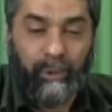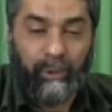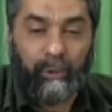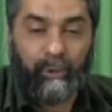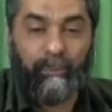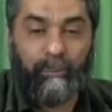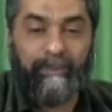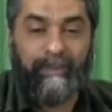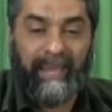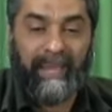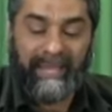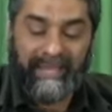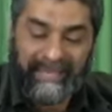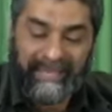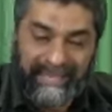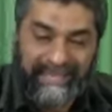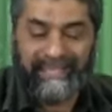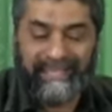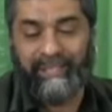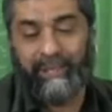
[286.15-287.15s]
need to pay
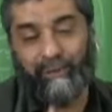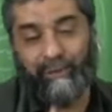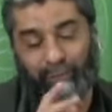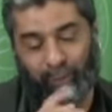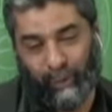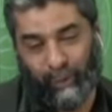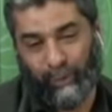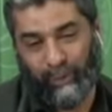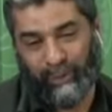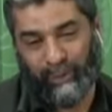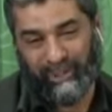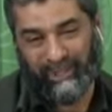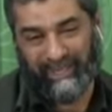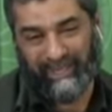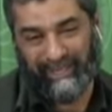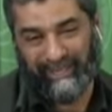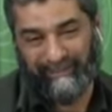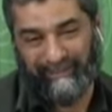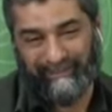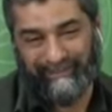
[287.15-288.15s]
easier for you,
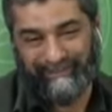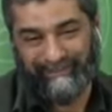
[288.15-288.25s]
inshallah.